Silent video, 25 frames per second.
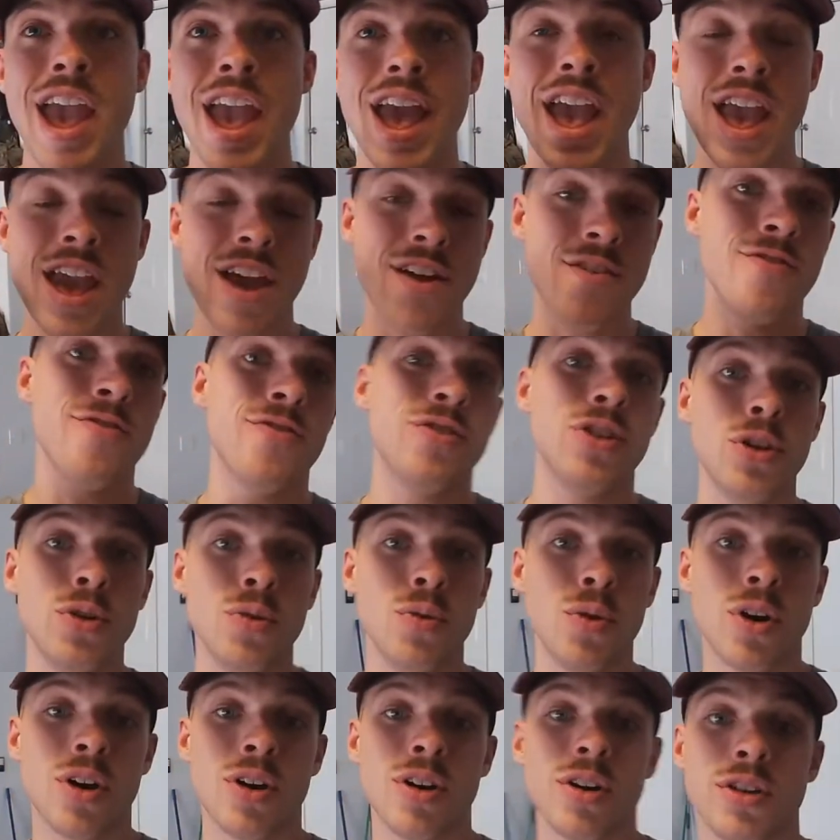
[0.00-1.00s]
if
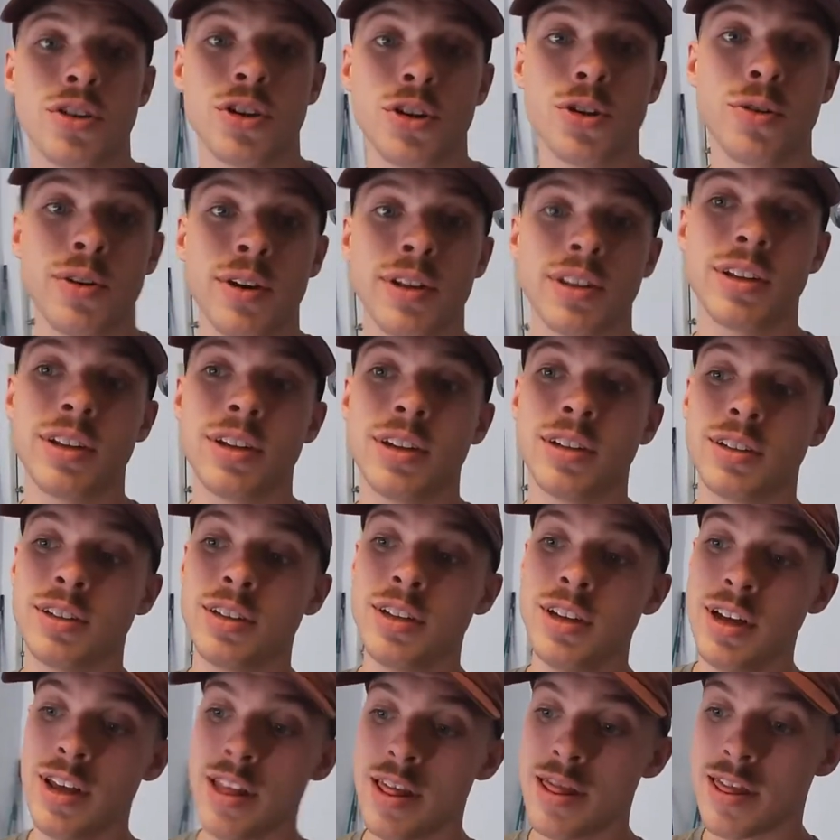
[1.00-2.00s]
you are doing
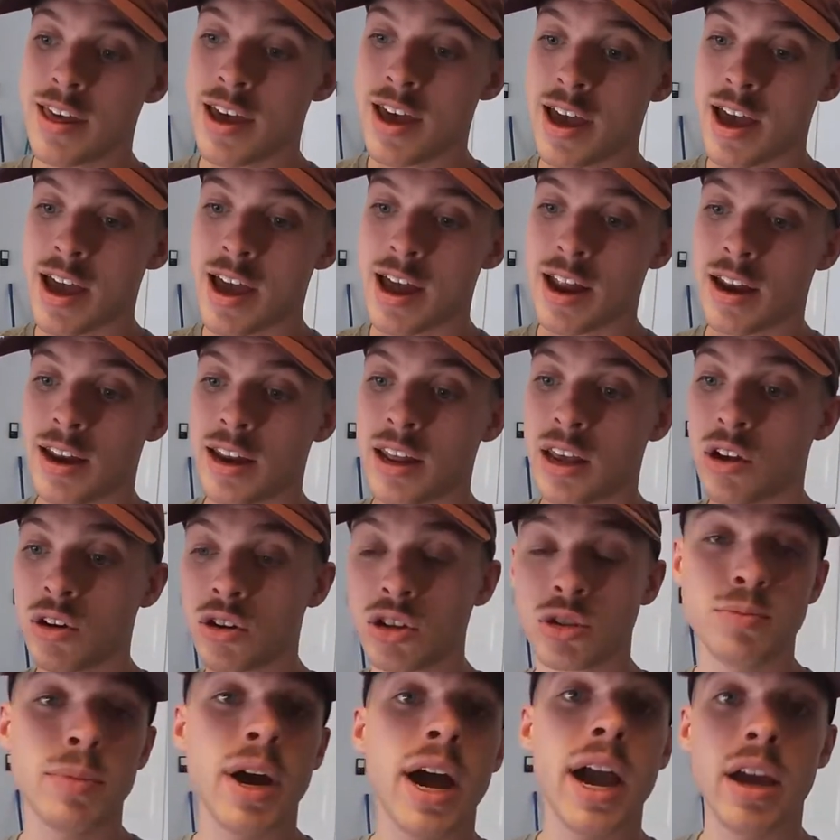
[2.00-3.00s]
this, then
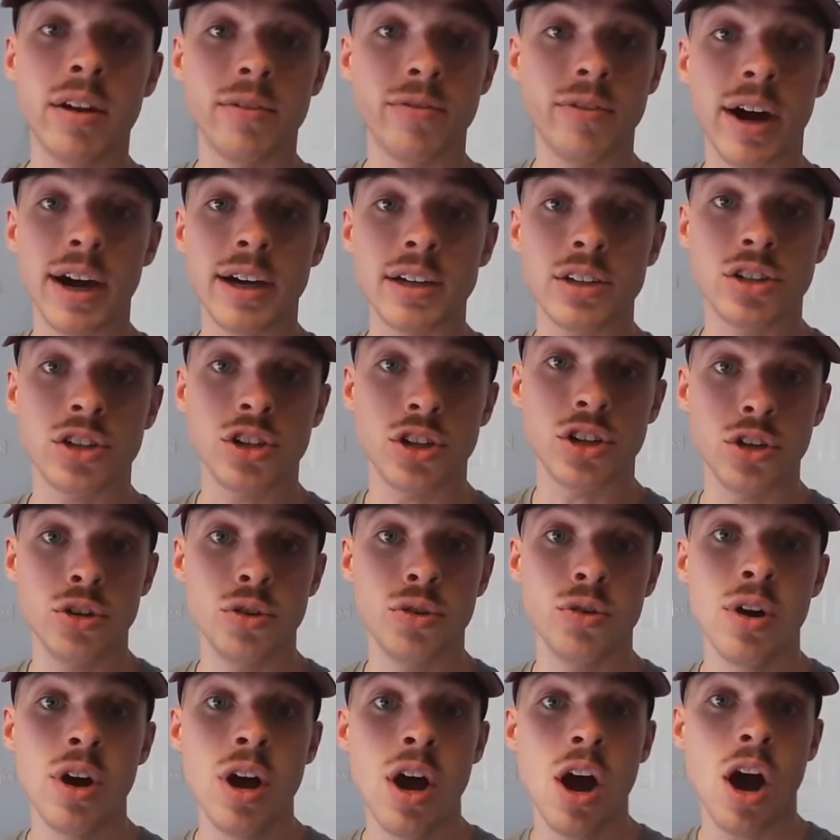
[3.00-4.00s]
here's my advice to
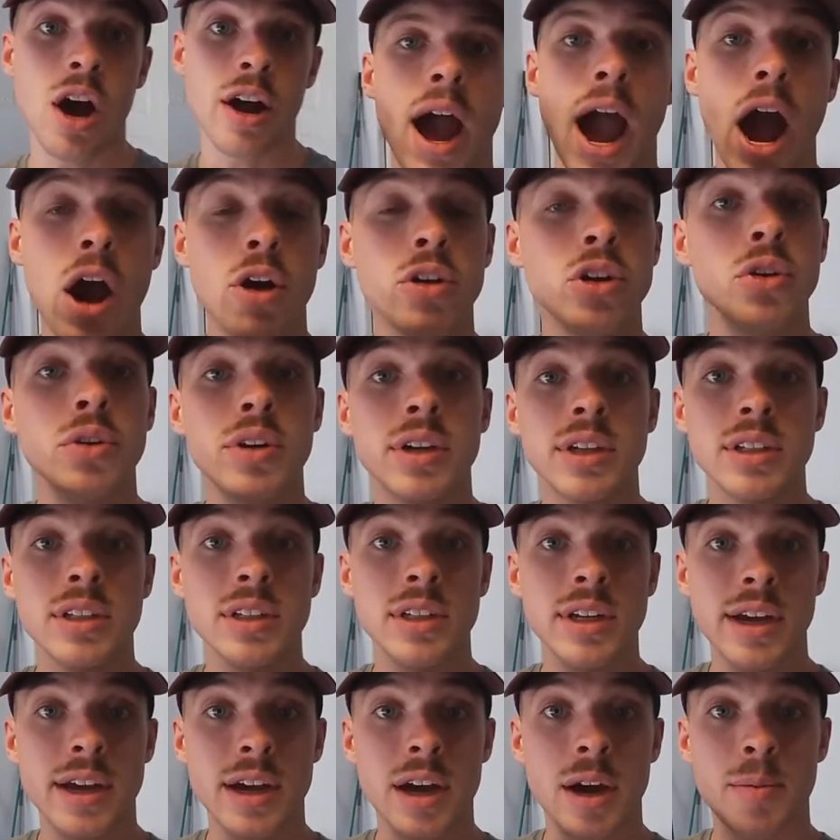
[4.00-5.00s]
you, how you can
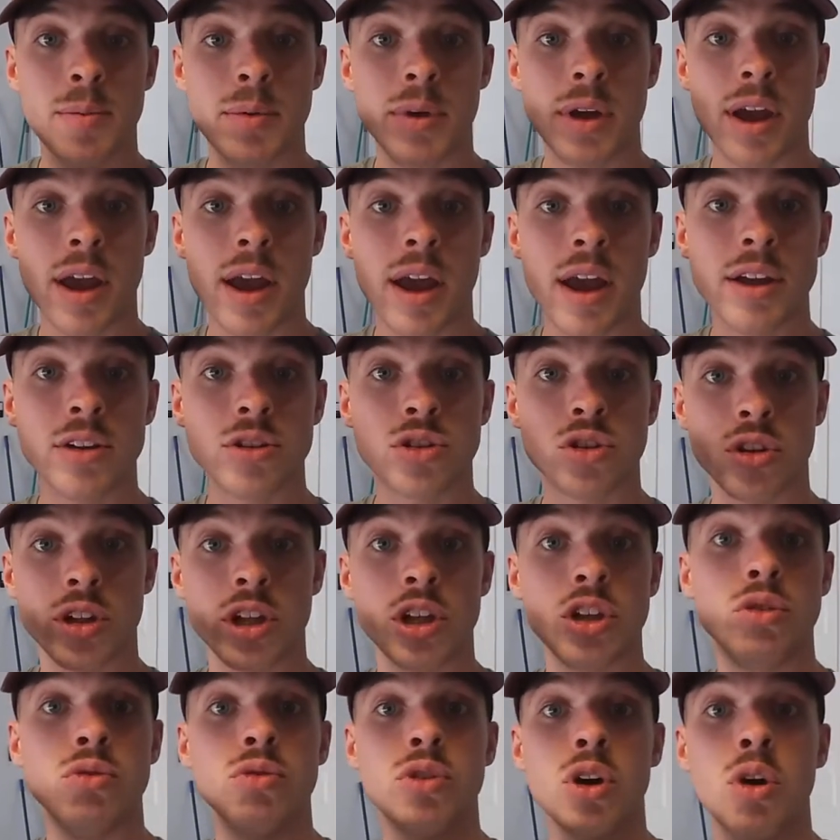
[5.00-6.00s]
stay up so
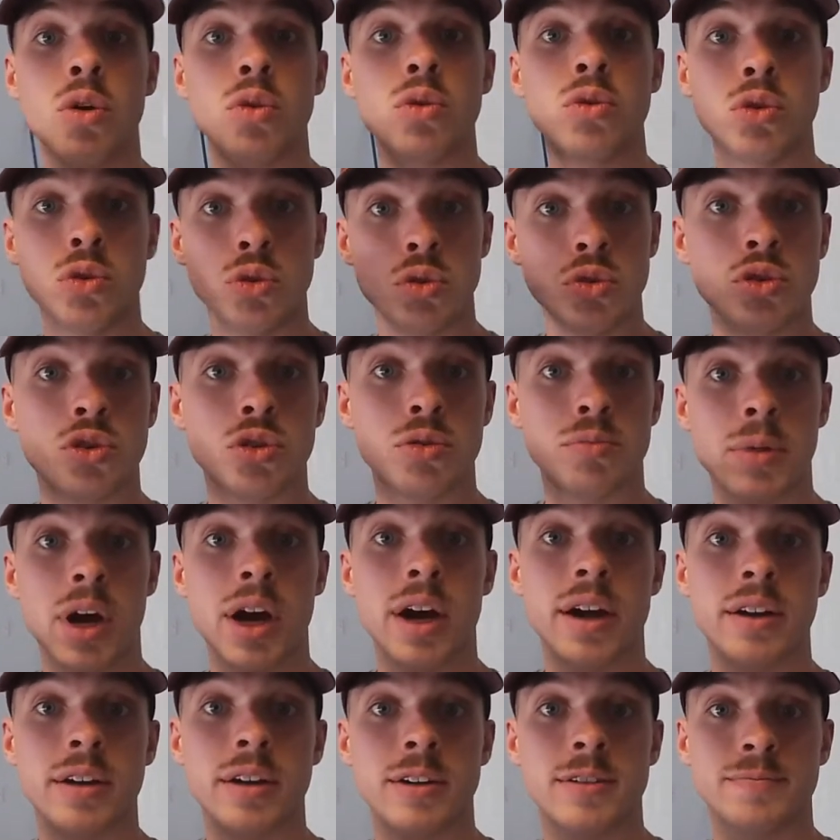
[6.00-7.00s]
that you don't lose your
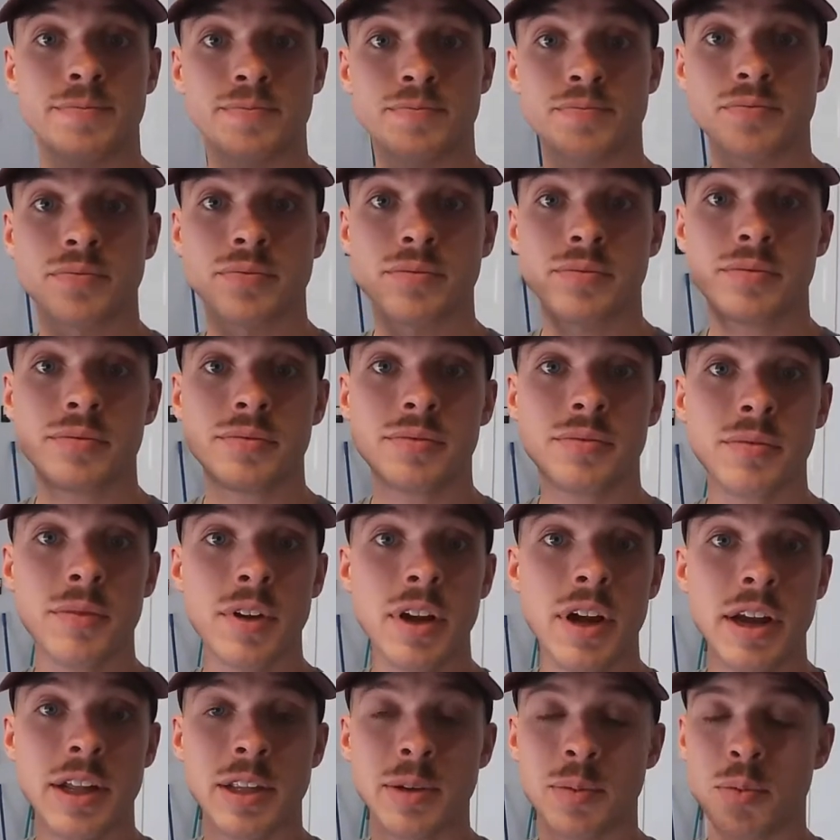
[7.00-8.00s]
mind.
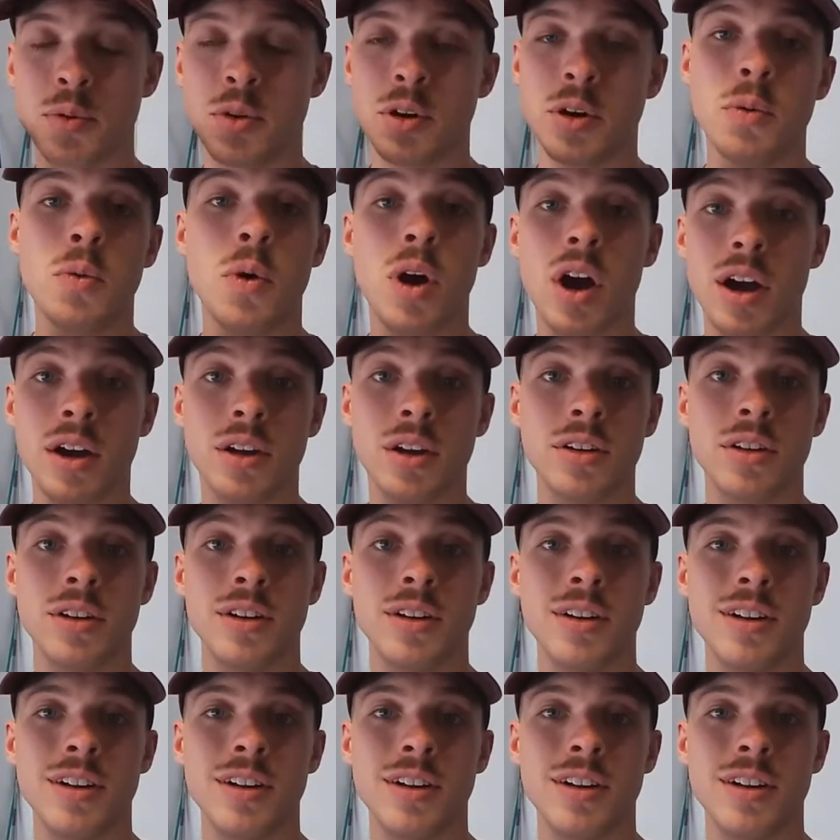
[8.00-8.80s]
It's pretty wild.